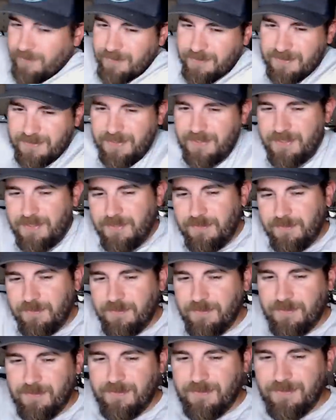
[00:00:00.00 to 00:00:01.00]
See?
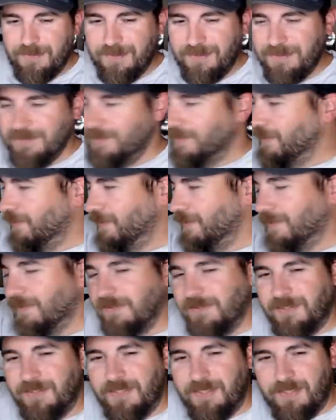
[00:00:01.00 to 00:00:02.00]

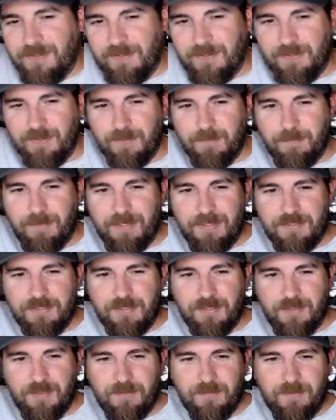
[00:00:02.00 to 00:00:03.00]
See Neely on the bait
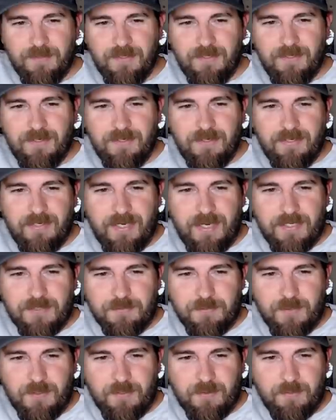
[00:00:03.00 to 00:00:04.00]
show? Guys,
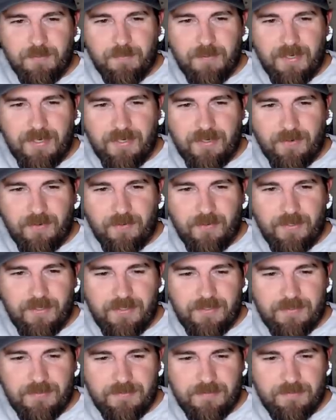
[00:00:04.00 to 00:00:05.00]
welcome the bait girl in.